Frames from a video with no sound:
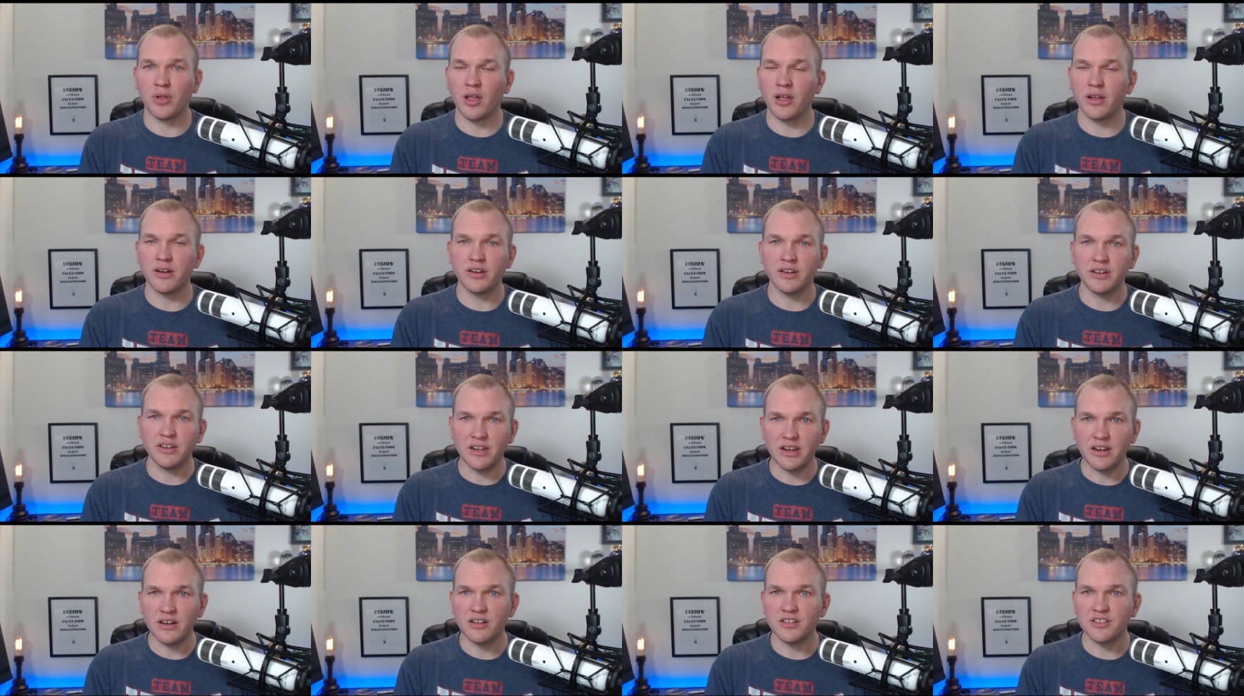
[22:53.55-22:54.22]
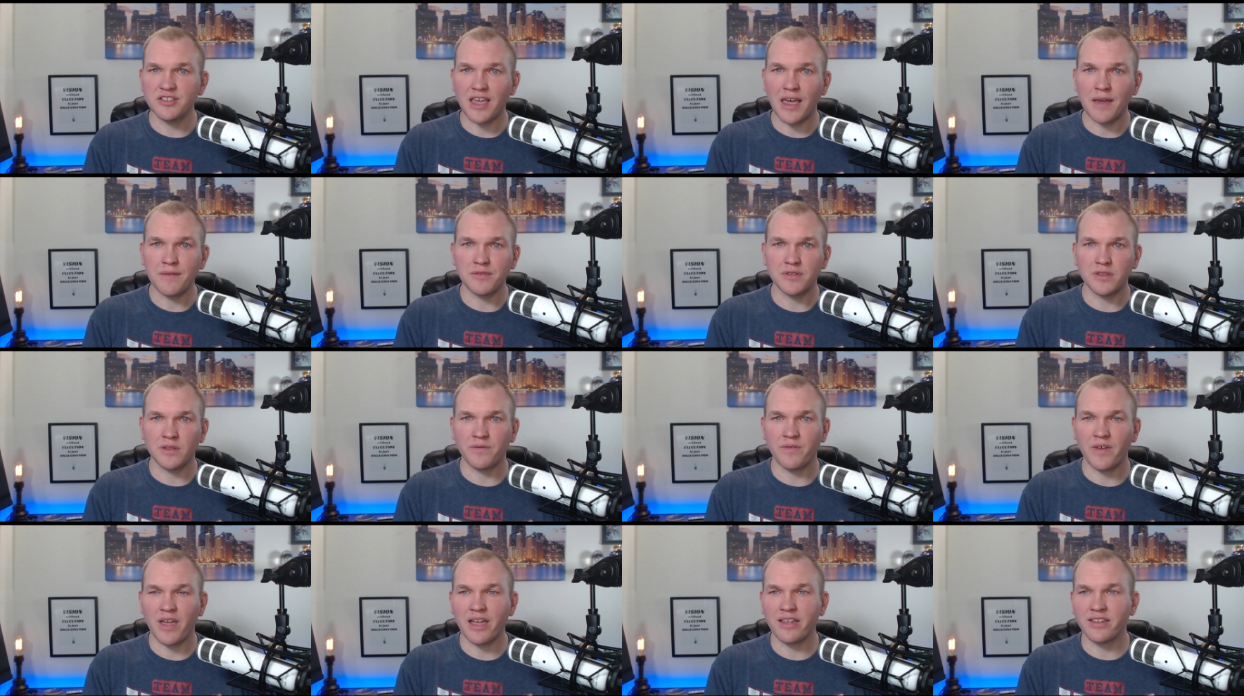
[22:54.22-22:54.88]
hundred years after the
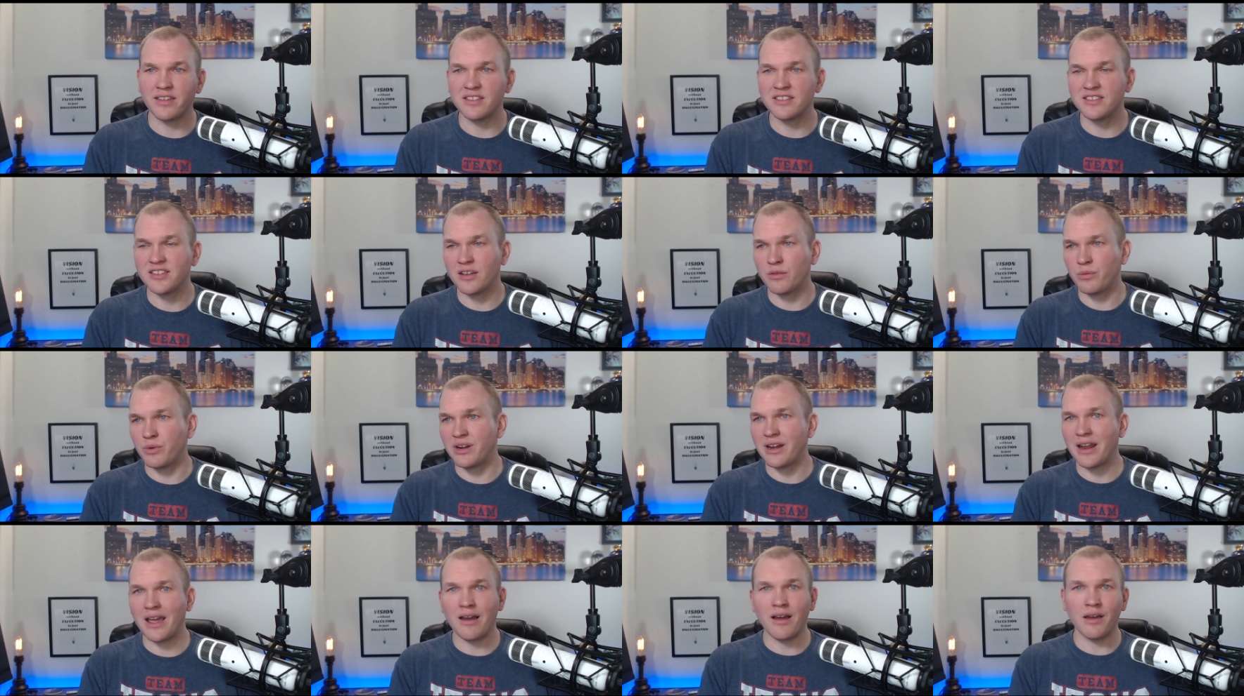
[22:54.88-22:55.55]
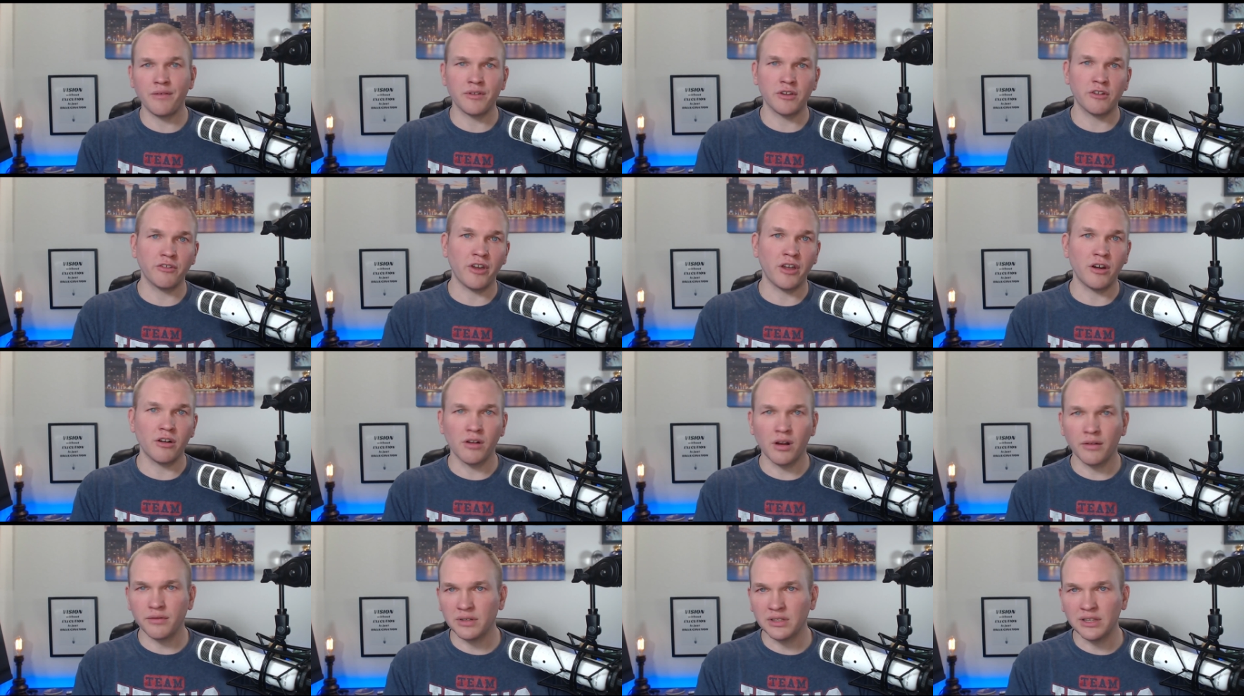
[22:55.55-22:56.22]
fact and said, we now have a greater
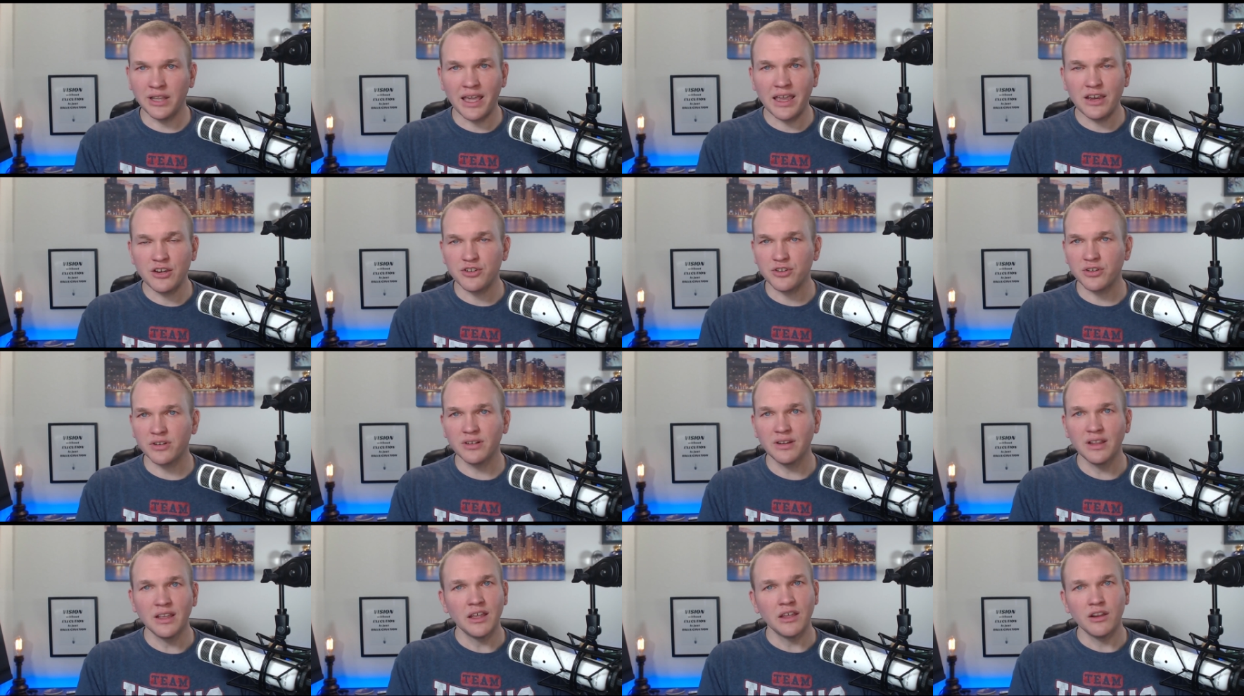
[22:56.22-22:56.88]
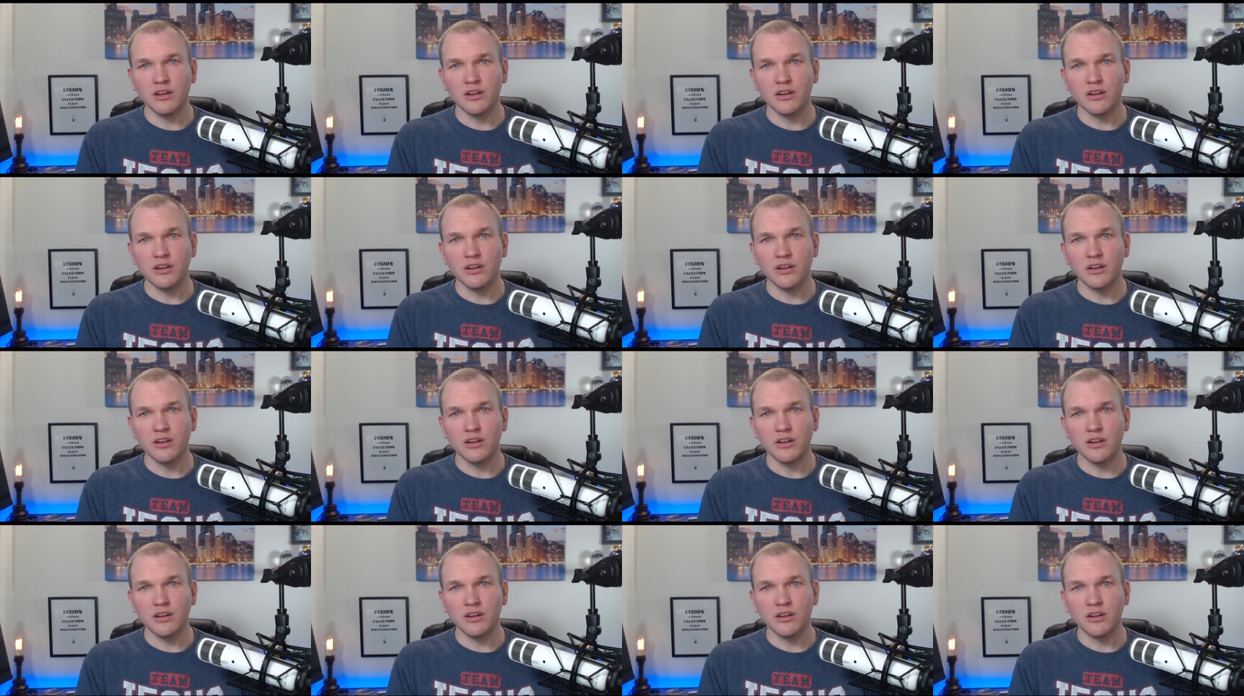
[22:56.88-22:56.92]
revelation.